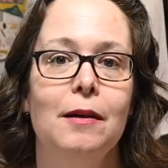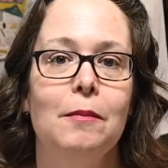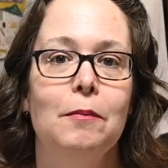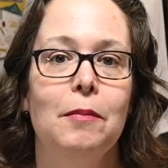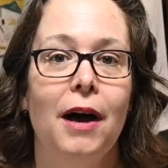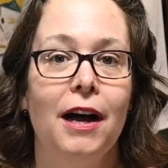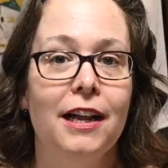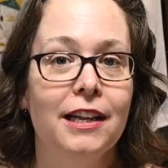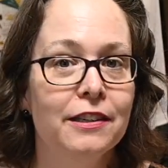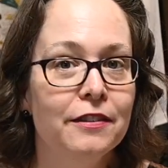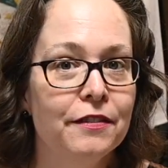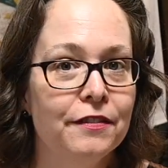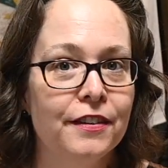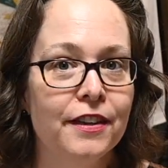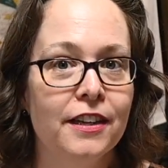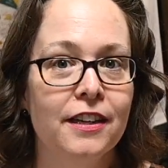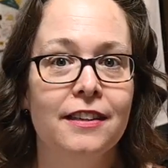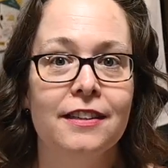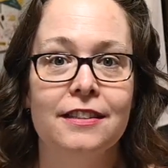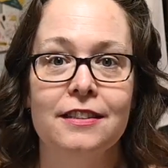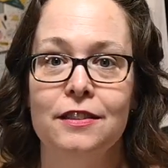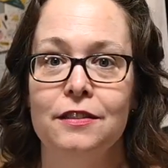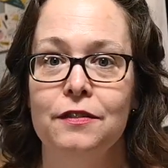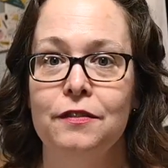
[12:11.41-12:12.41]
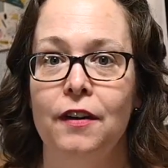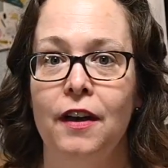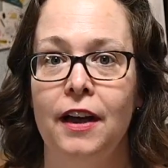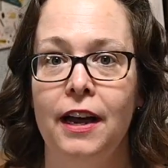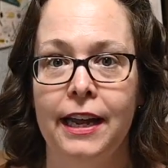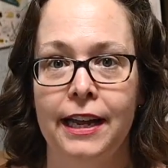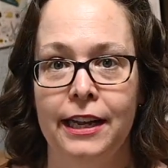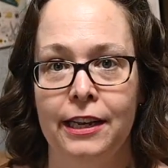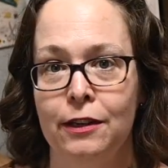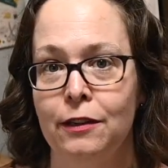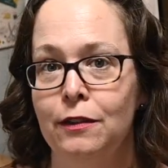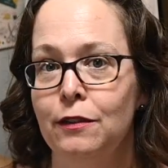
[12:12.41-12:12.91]
Polyfill is
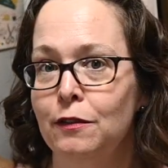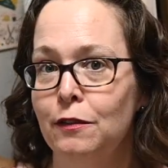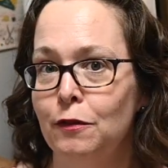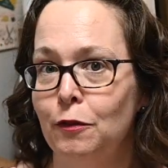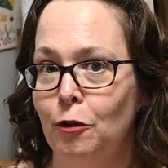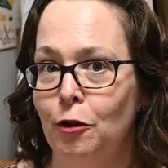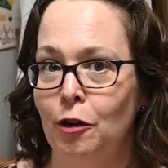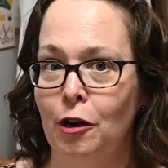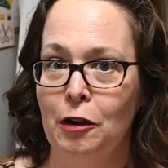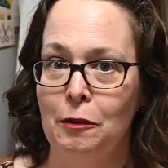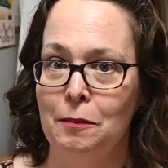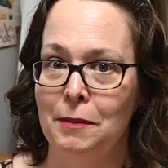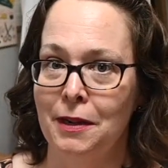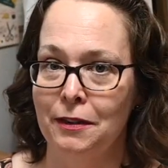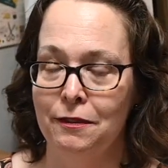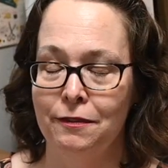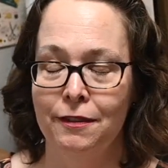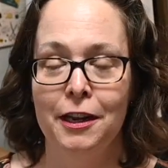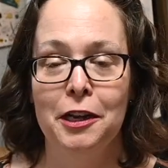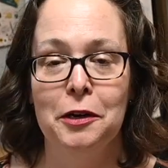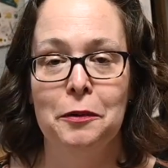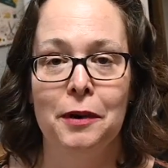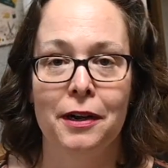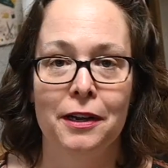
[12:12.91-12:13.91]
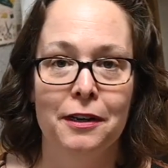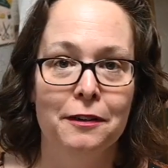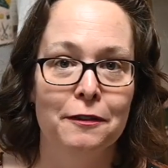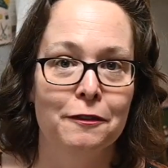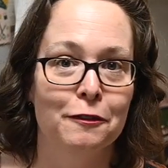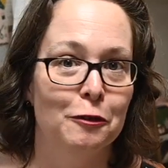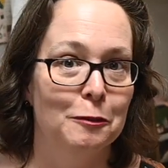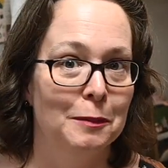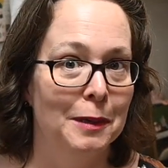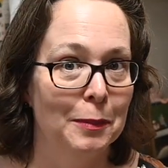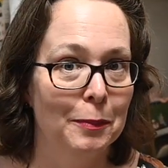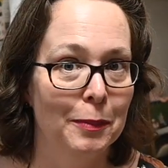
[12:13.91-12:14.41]
fine for my fake one,
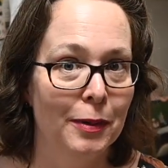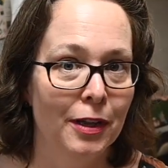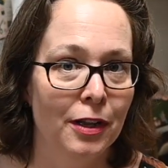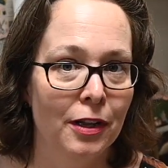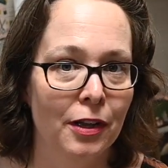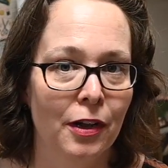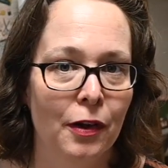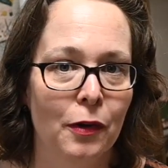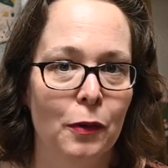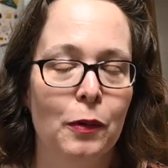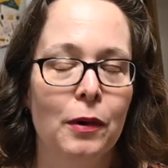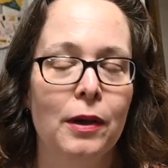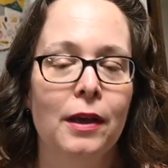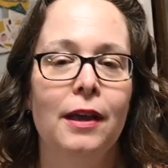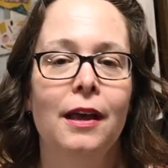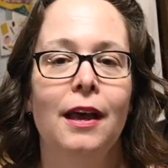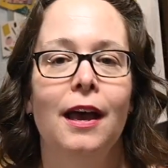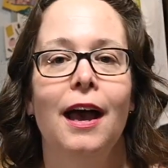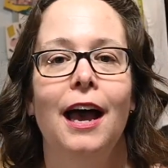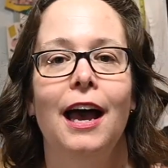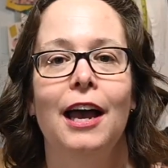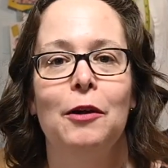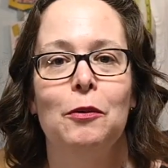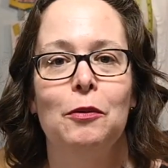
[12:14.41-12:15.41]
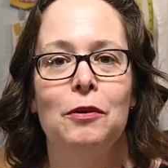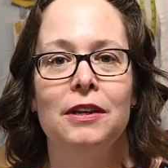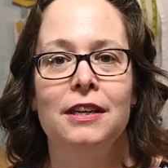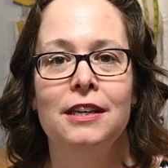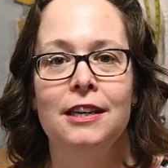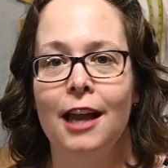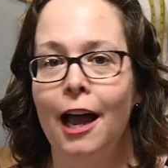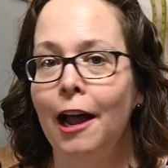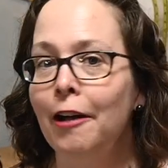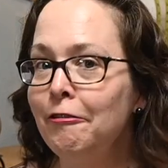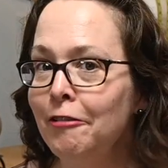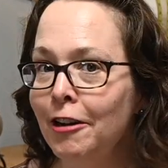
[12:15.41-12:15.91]
for my pillow. I would
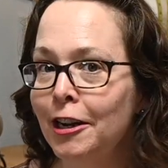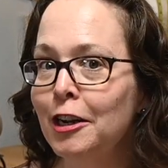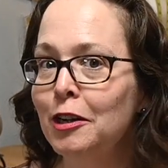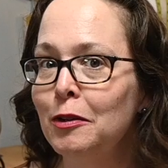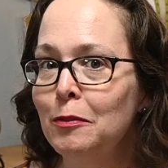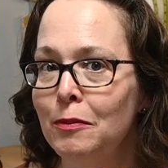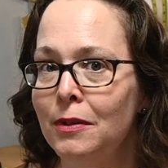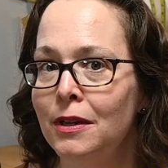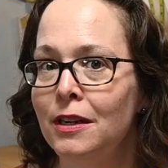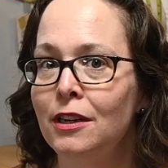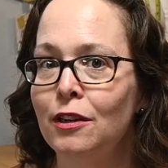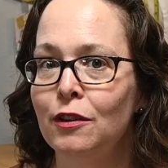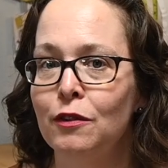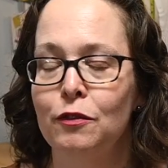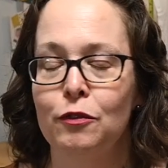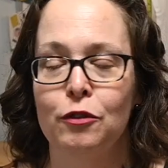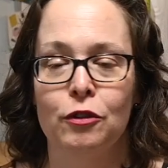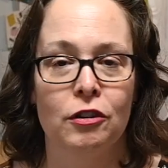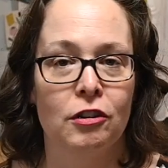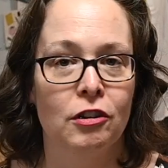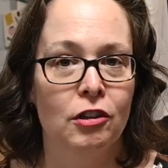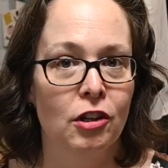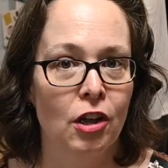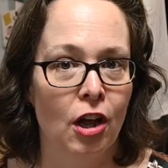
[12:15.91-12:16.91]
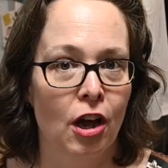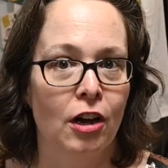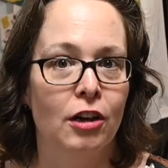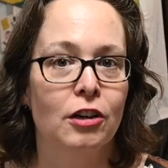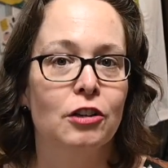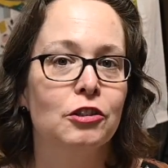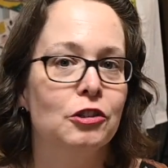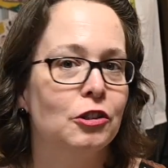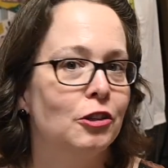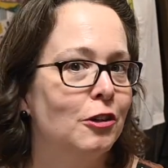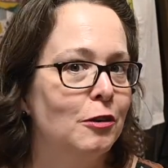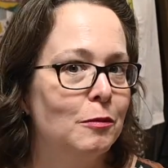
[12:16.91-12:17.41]
not recommend it for
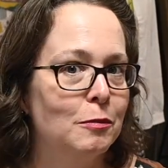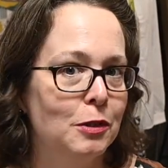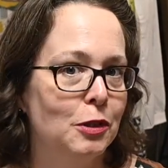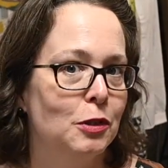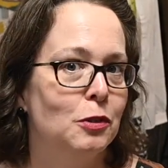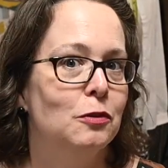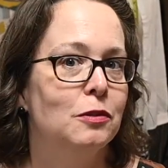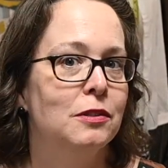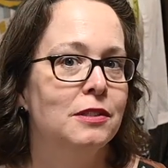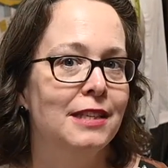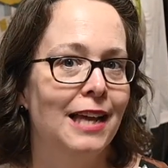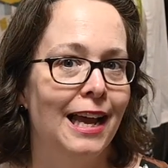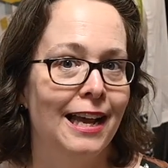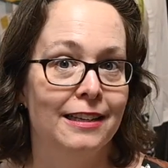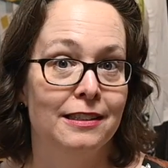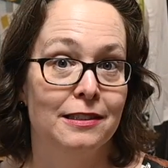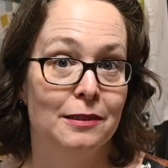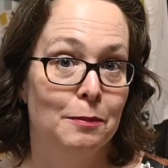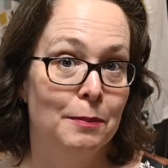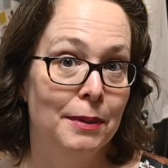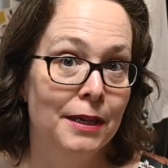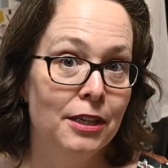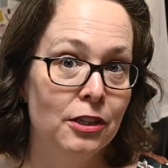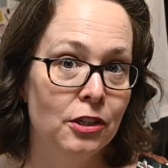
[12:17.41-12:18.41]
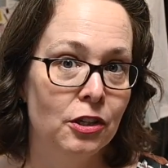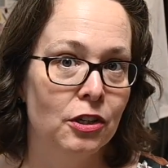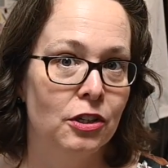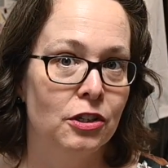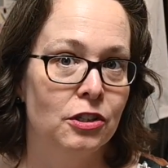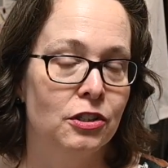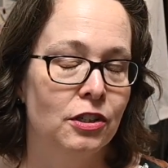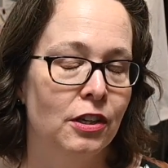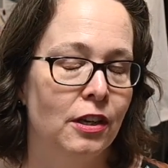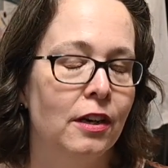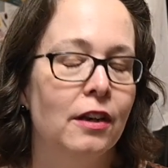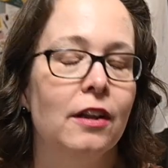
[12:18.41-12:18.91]
long-term use as a
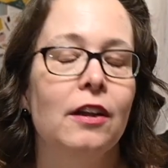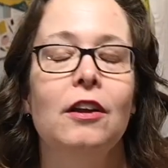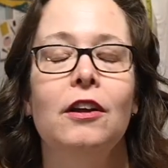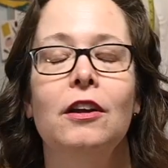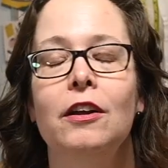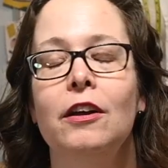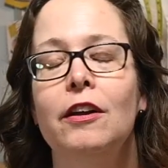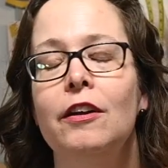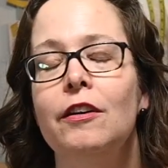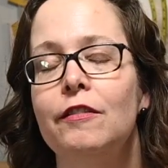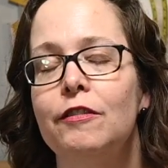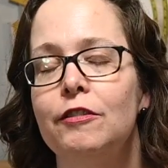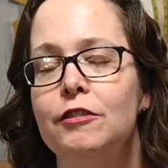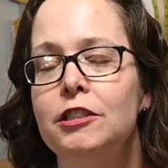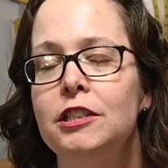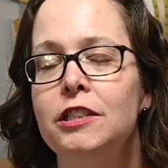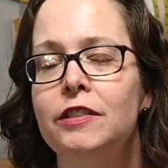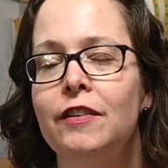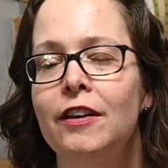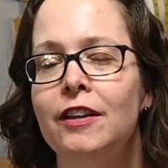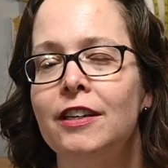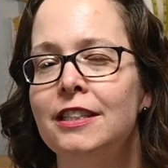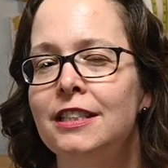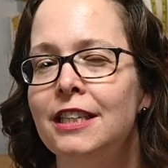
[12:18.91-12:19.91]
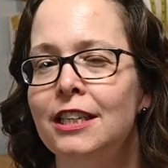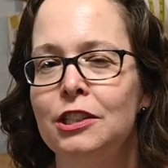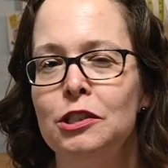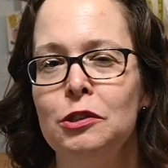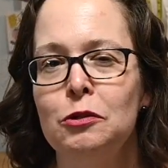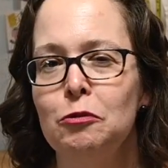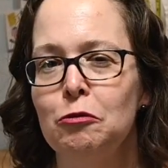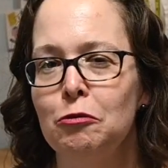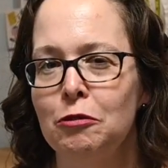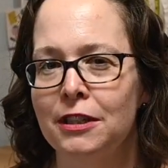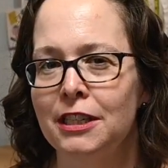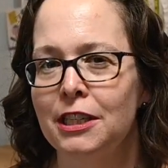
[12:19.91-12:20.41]
pincushion. First of all, it
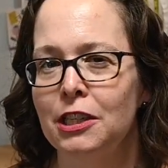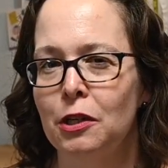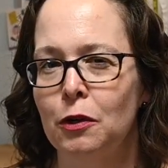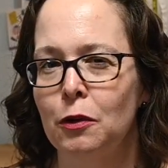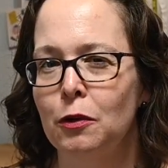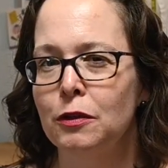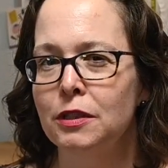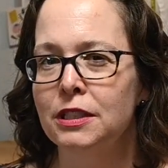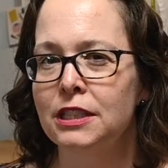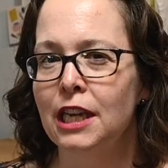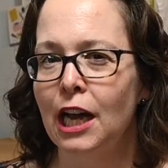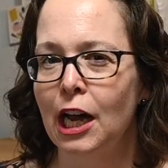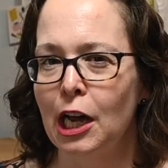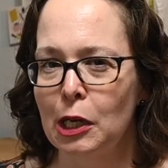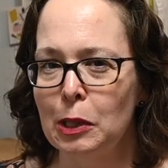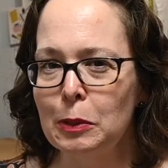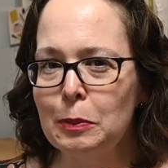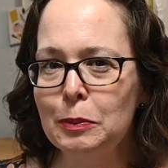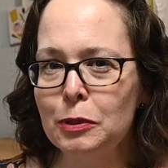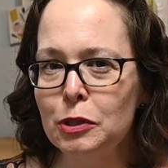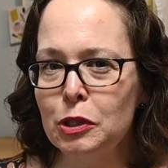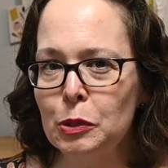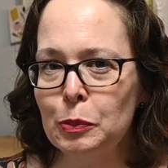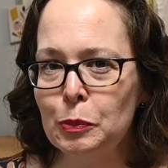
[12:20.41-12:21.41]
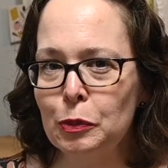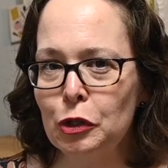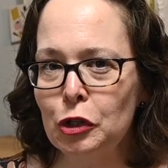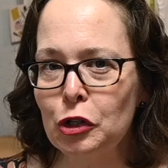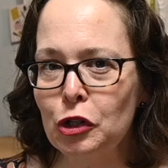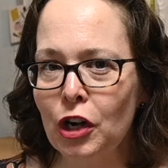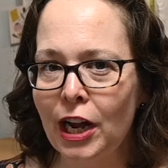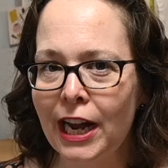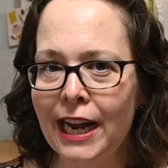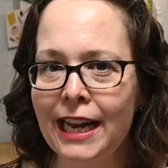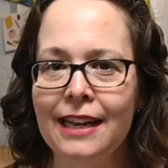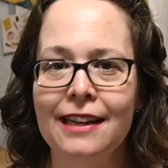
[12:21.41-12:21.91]
doesn't really hold up super
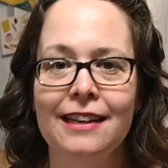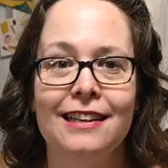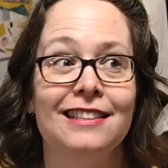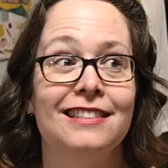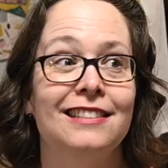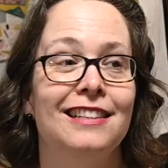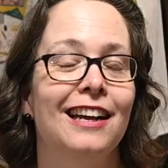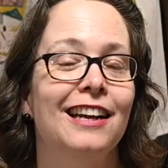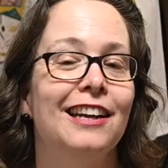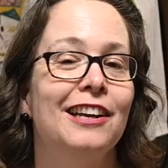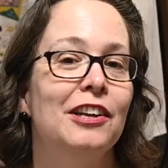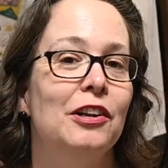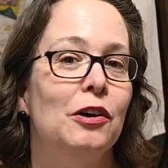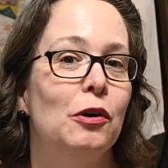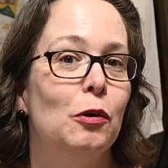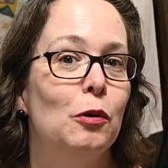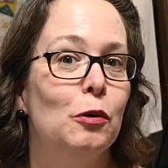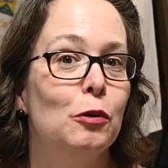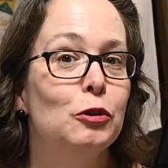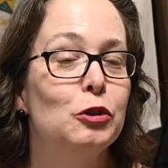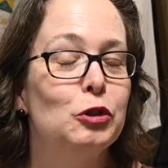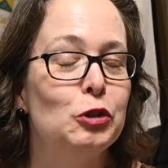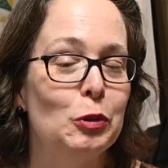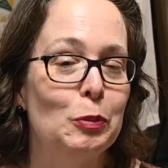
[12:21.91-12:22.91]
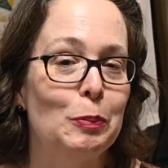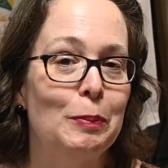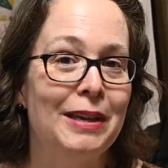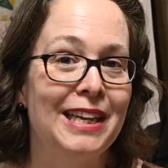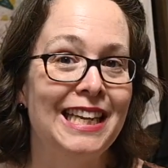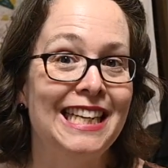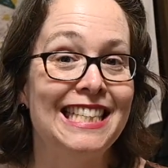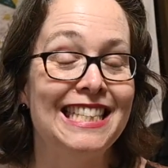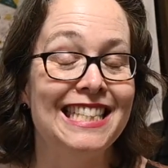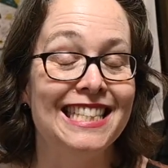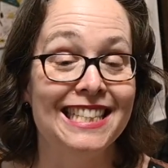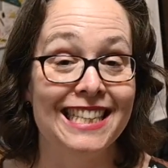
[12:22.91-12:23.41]
great. It's not going to hold your
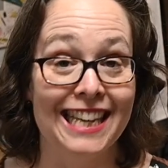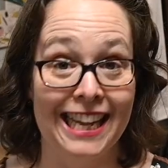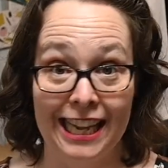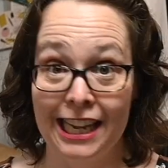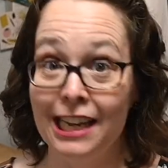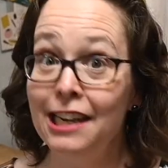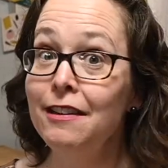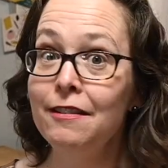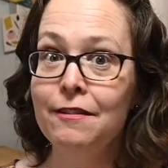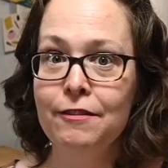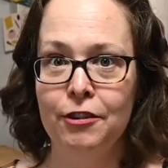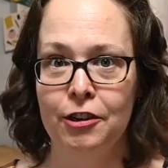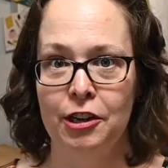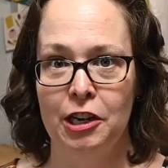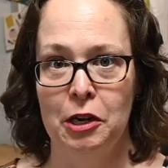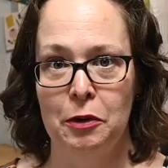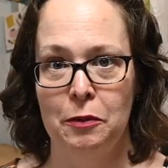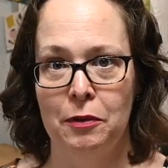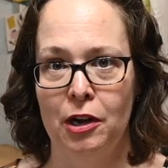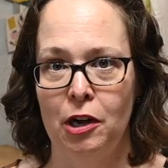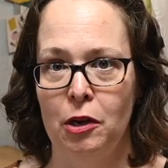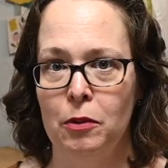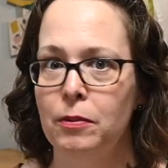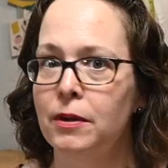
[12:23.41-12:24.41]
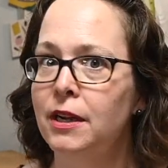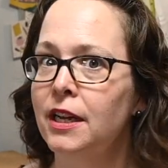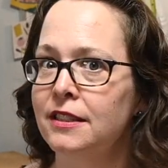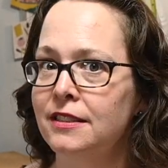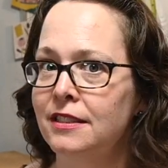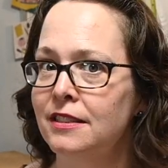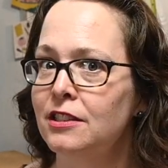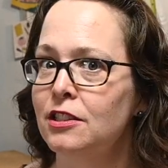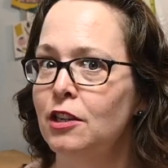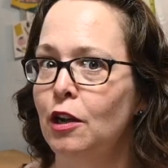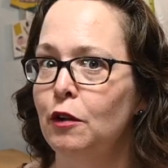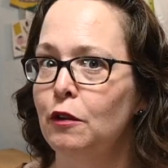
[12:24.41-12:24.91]
pins in very well because
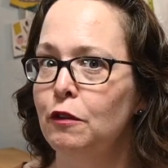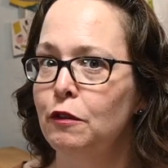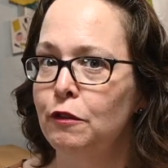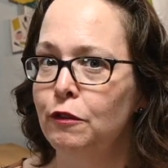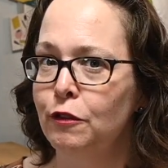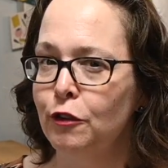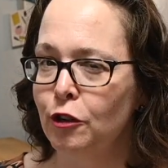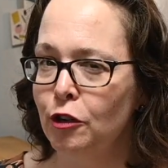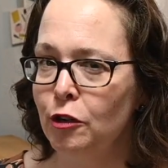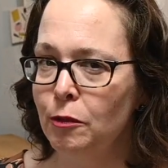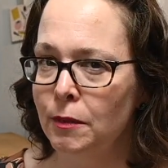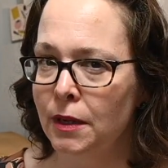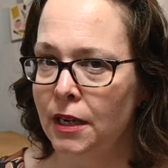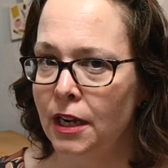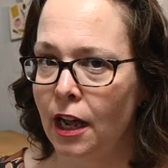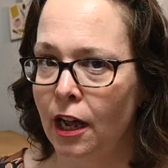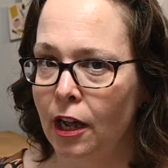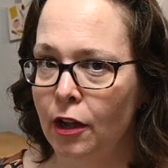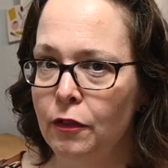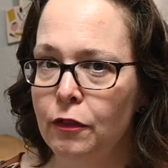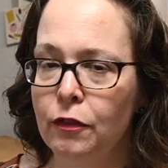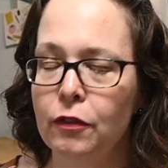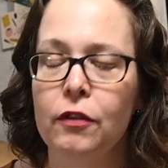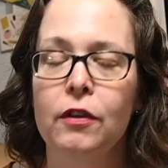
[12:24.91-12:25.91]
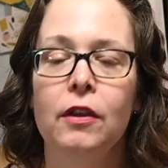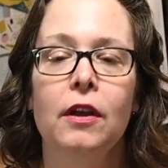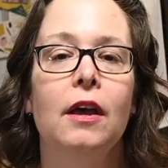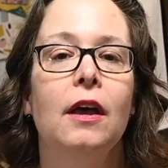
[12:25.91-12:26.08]
it's not firm enough.